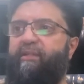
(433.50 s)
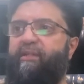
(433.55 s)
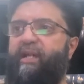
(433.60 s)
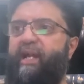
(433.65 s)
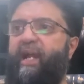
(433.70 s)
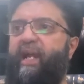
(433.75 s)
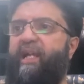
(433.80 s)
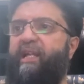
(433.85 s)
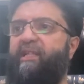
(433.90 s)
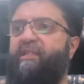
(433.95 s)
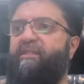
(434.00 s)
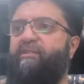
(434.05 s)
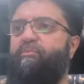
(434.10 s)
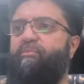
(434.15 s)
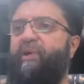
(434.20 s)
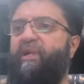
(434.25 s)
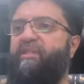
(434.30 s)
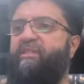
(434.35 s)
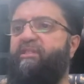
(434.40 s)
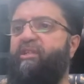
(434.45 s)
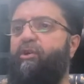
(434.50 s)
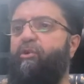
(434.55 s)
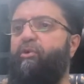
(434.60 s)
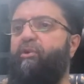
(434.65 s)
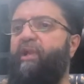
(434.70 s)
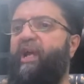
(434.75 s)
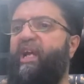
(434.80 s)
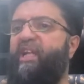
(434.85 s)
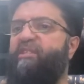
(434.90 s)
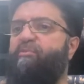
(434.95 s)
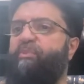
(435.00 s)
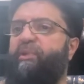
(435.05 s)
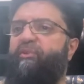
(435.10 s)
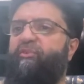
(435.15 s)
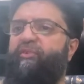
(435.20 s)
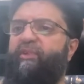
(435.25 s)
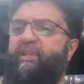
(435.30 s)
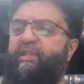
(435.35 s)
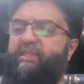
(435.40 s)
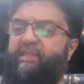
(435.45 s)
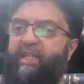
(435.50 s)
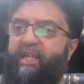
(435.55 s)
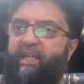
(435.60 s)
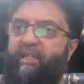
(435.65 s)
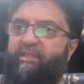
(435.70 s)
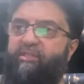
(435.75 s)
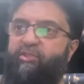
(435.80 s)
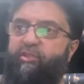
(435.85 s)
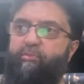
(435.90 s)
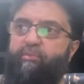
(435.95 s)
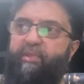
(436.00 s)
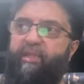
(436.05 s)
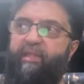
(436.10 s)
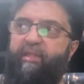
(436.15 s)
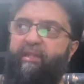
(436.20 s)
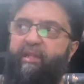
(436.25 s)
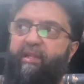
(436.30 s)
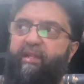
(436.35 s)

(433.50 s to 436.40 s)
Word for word: and my soul has been returned to me.